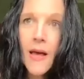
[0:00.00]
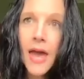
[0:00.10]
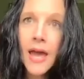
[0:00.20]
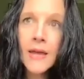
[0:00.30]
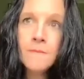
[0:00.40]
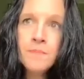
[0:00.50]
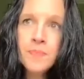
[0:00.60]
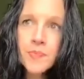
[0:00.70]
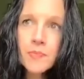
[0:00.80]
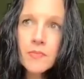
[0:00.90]
And
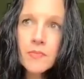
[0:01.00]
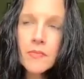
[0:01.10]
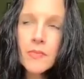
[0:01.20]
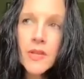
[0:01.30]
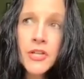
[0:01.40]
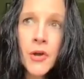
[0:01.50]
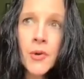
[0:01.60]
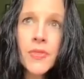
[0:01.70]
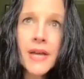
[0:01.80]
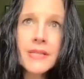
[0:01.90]
you
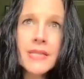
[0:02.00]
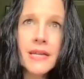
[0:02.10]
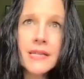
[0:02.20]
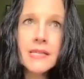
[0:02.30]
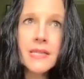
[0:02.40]
know, that that